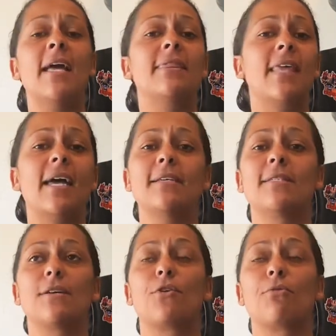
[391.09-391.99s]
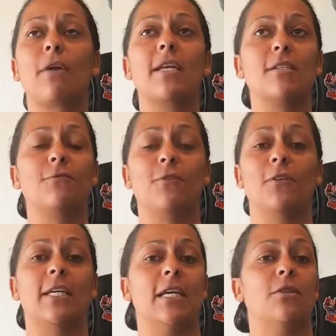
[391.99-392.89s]
That is the greatest feeling
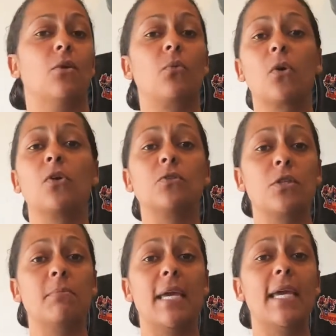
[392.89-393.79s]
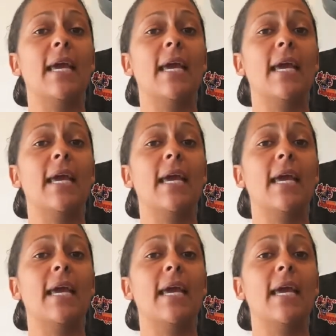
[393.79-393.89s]
in the world to me.